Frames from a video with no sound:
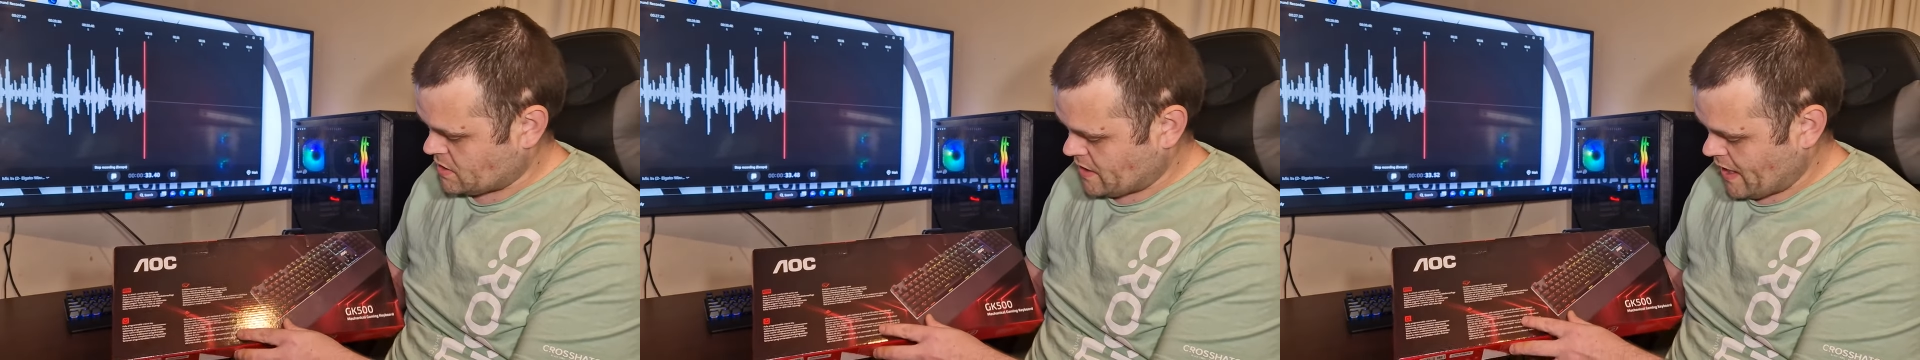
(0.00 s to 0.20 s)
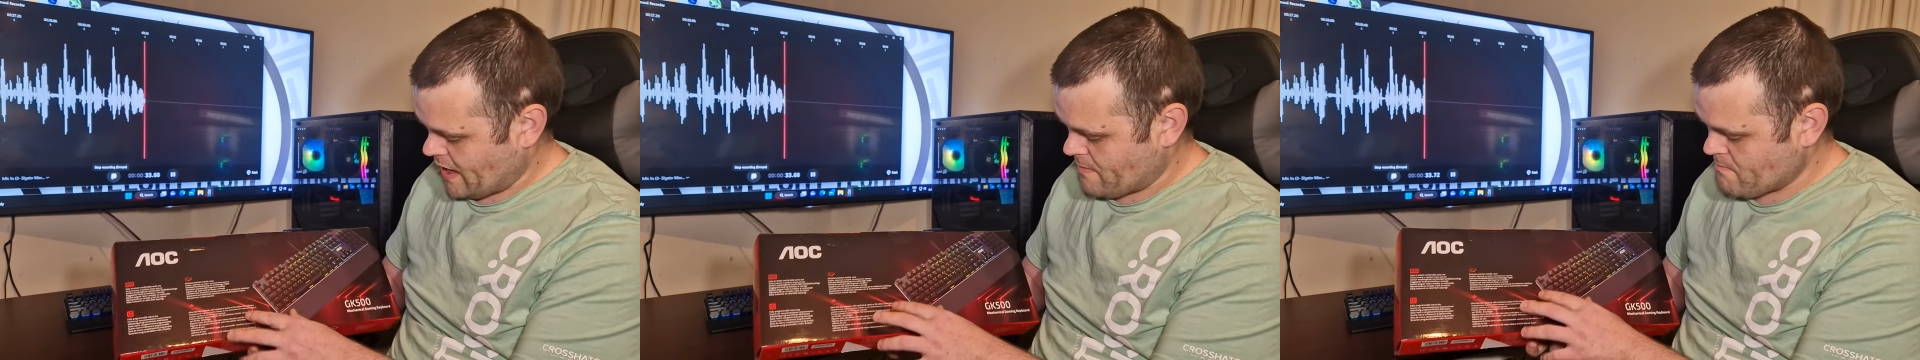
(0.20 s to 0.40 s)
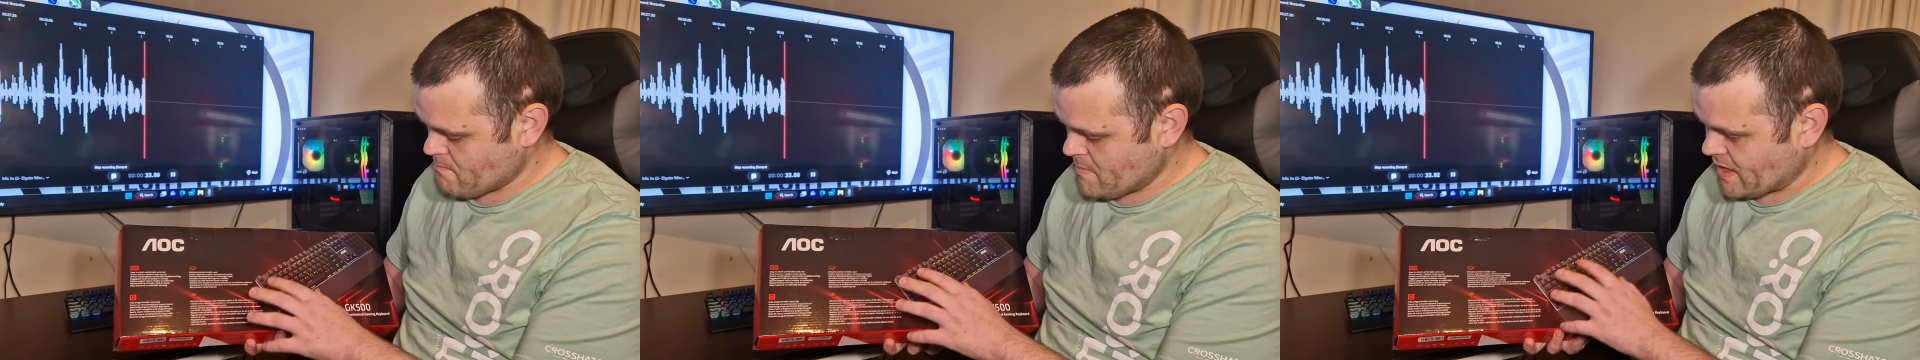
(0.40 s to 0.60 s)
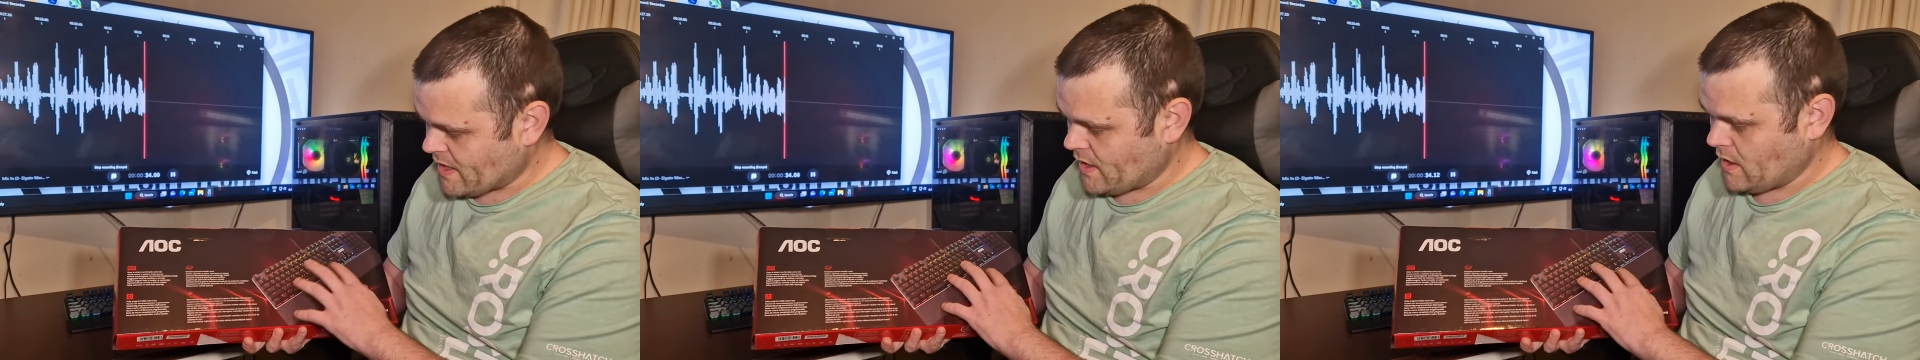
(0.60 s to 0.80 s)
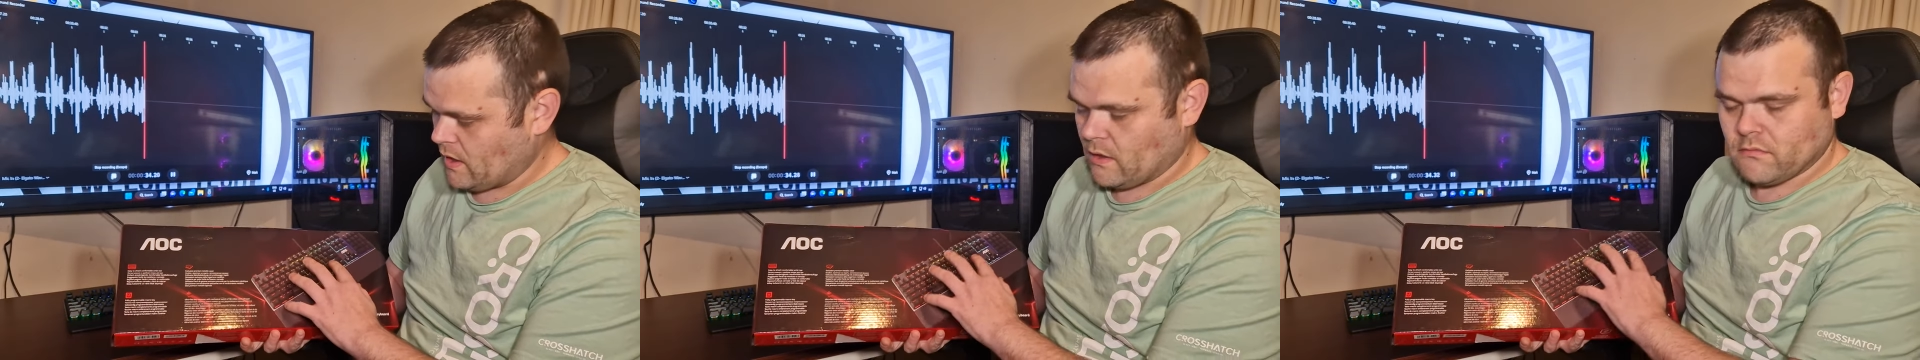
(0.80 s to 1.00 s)
their
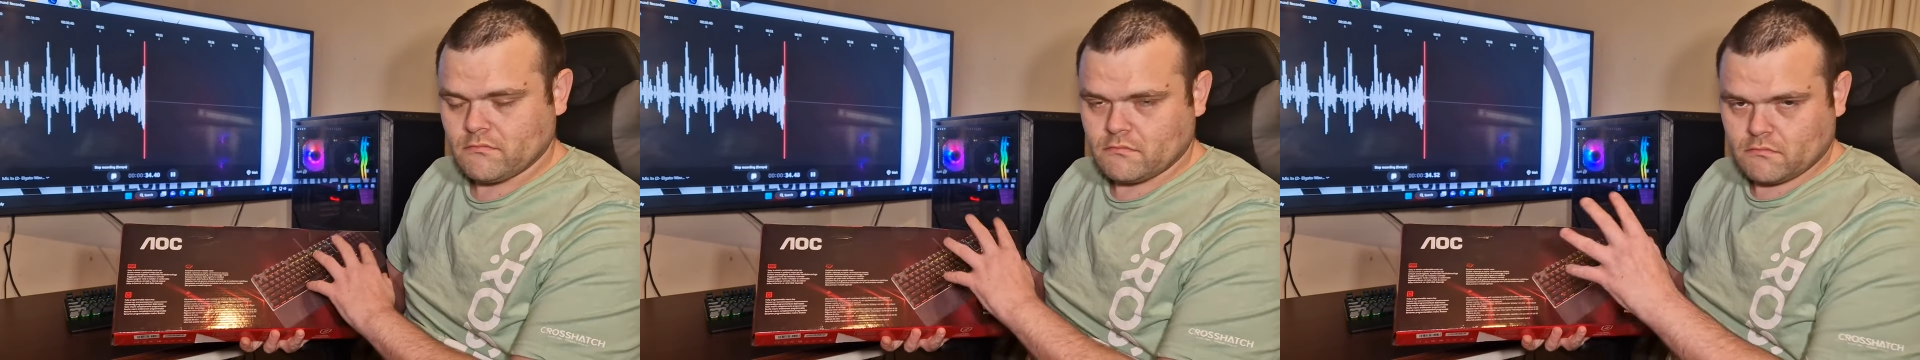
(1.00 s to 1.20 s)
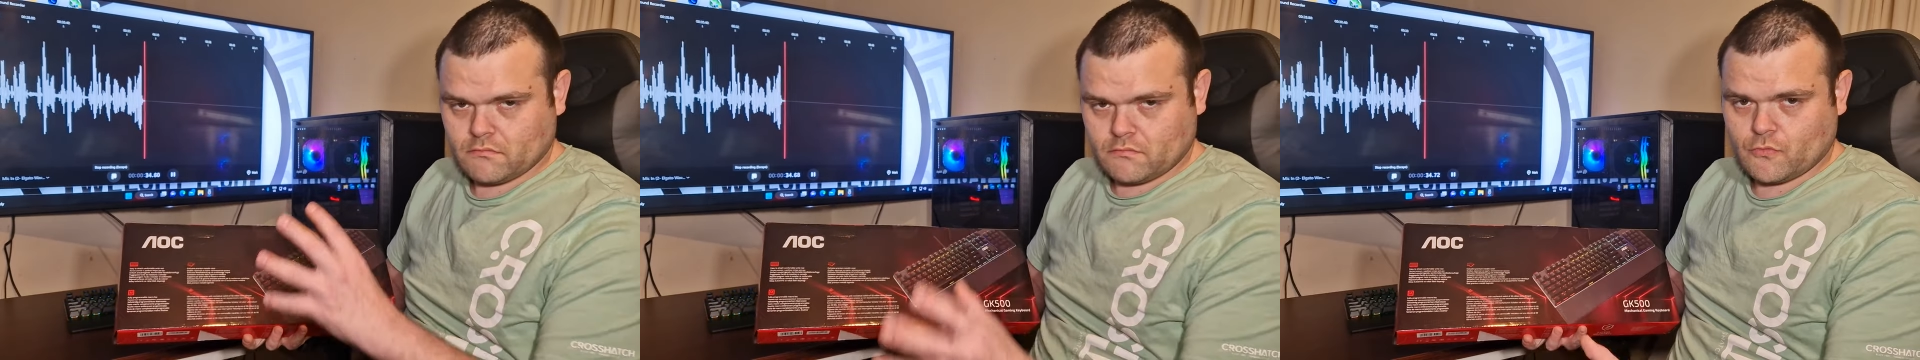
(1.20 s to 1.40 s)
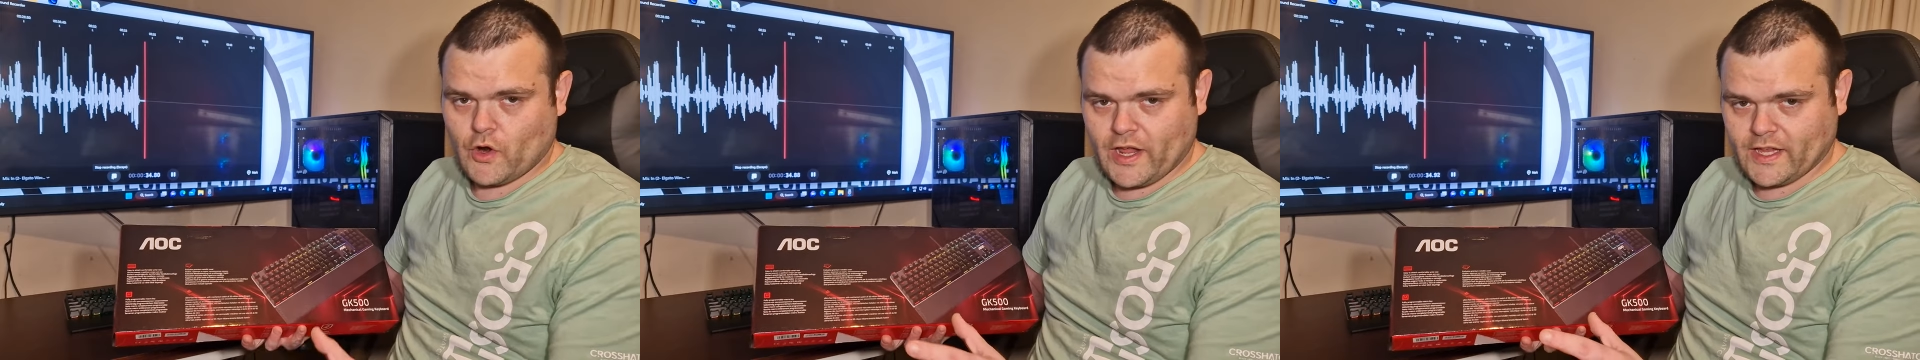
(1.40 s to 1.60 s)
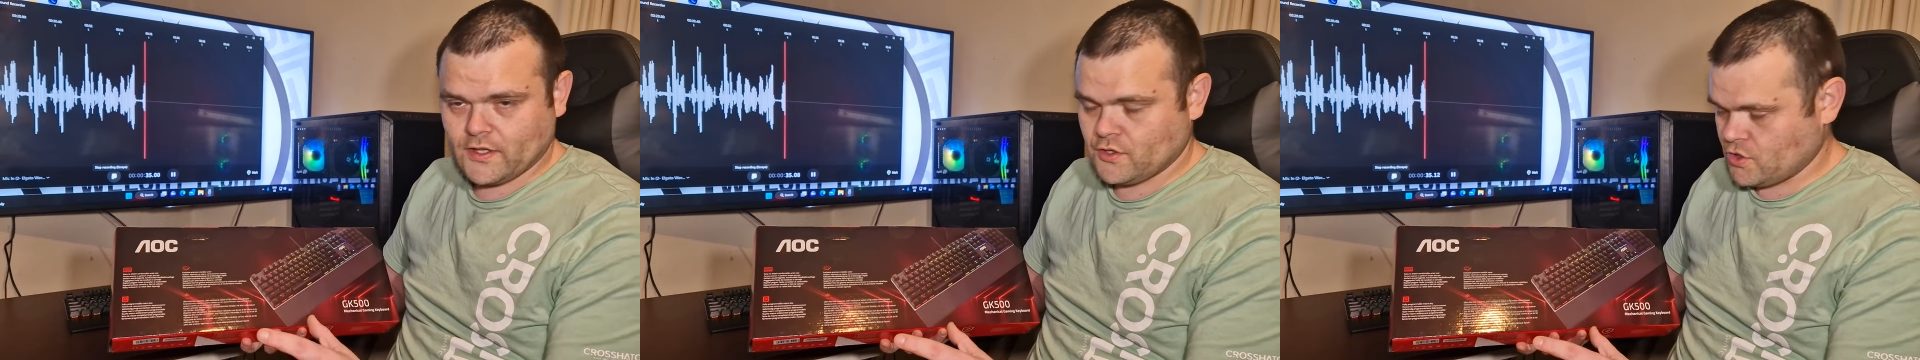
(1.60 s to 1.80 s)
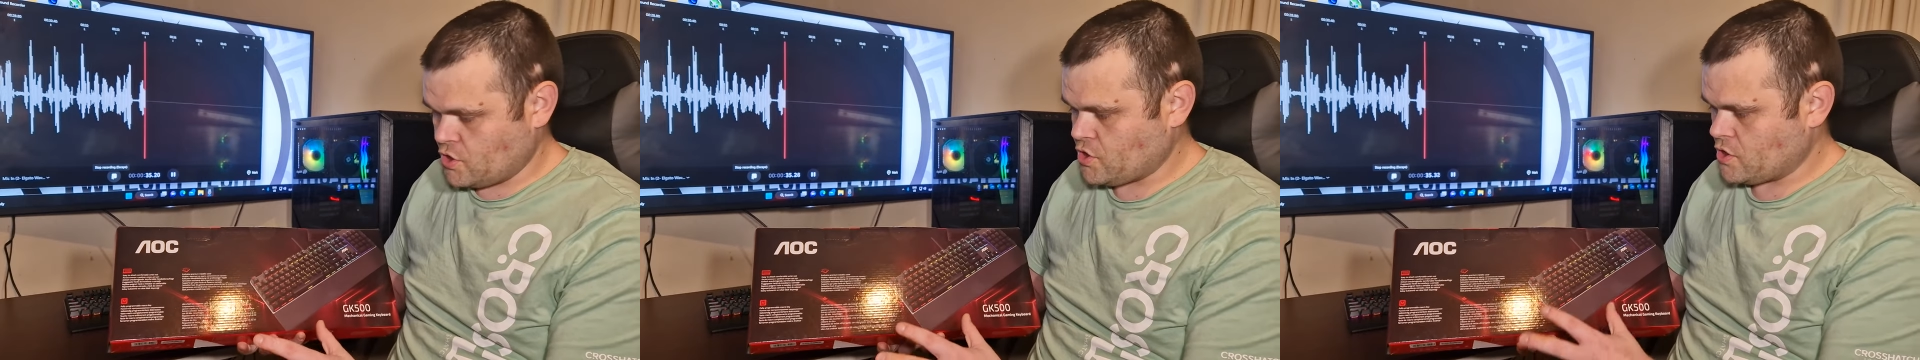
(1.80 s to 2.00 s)
middle
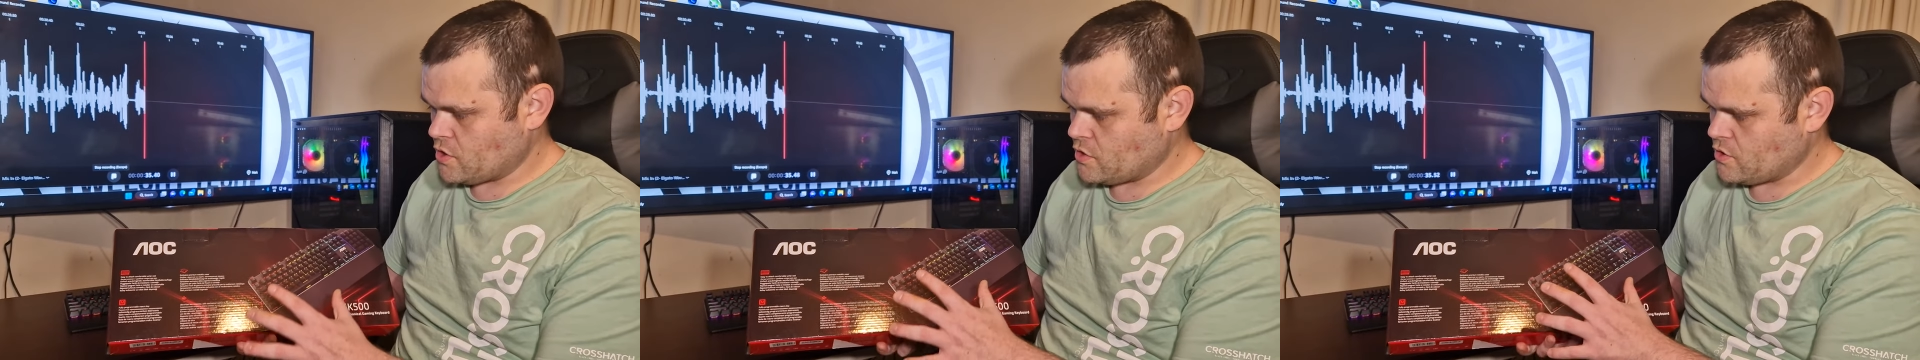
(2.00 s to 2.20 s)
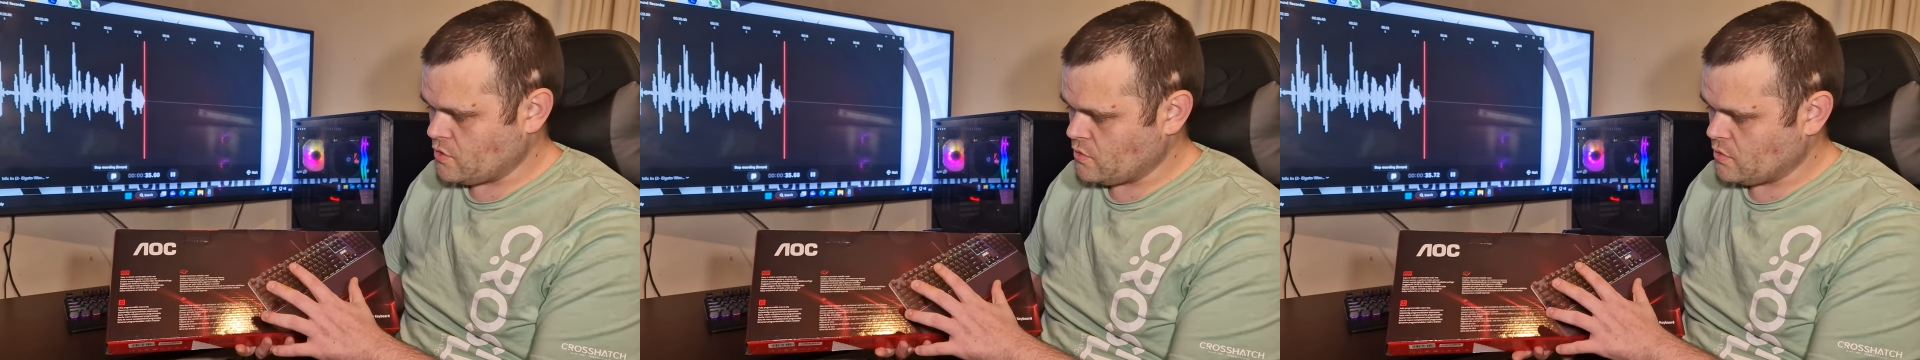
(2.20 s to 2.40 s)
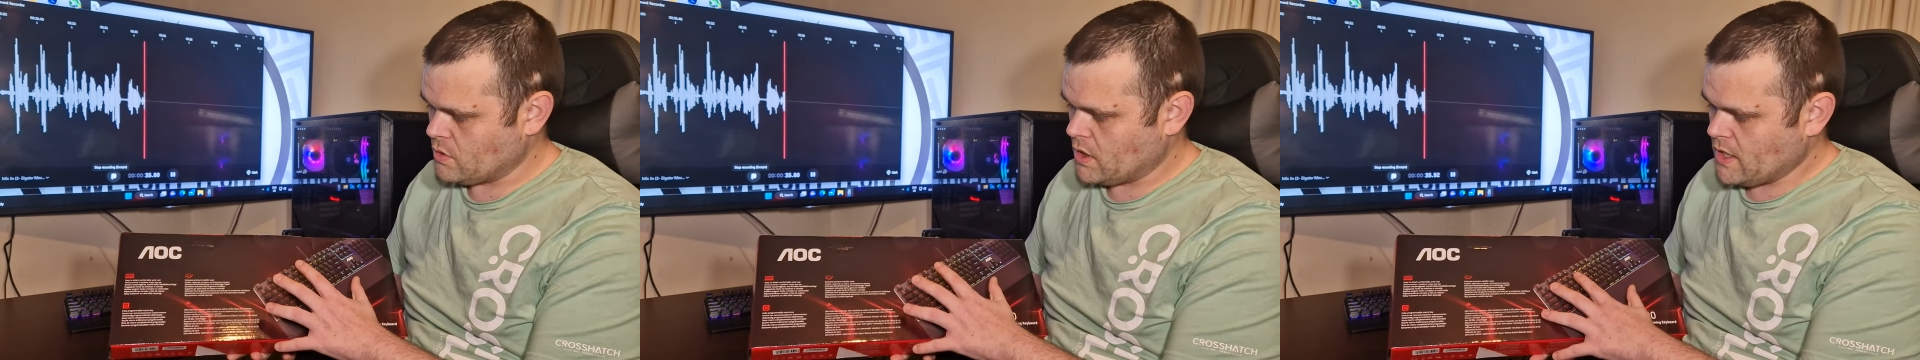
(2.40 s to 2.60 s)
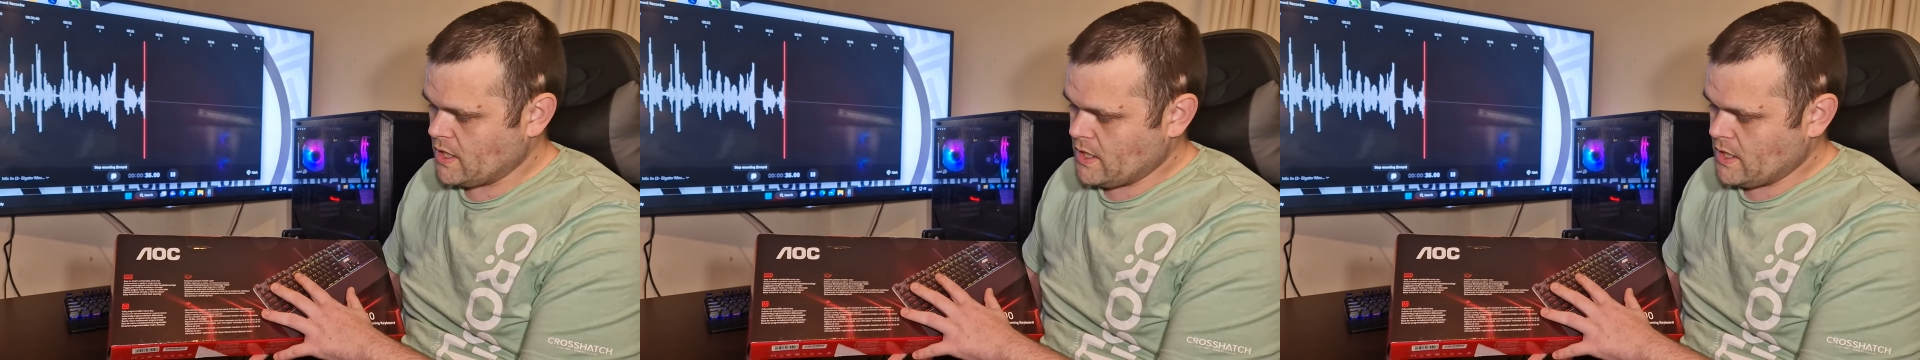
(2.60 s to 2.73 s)
range to